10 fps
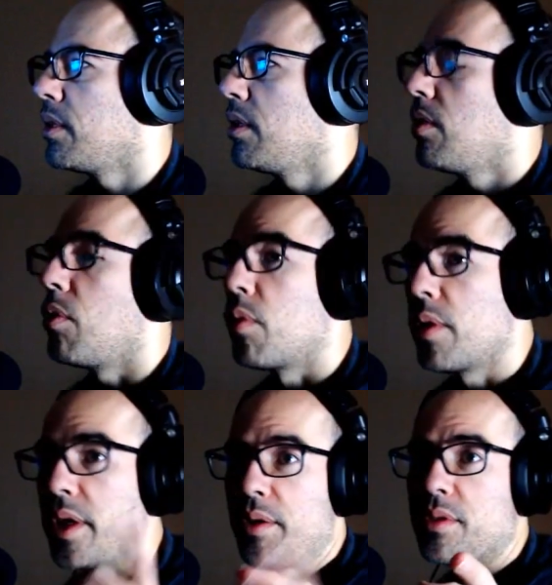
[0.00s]

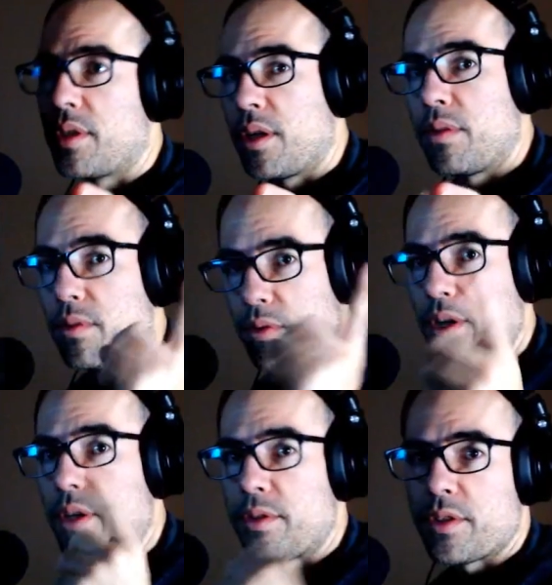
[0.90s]
Oreos, though.
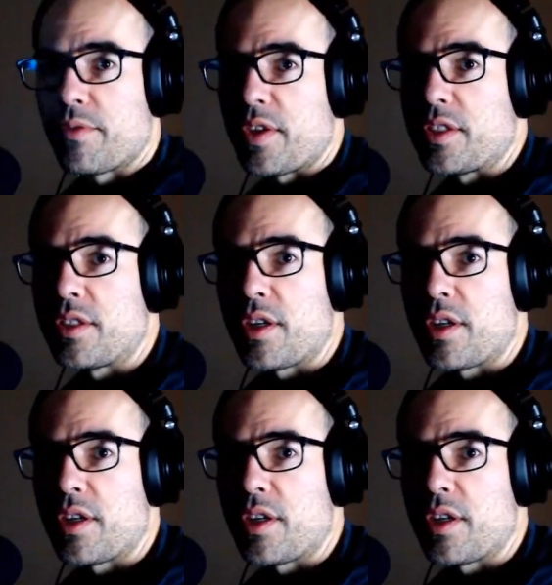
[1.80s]
Oreos are vegetarian.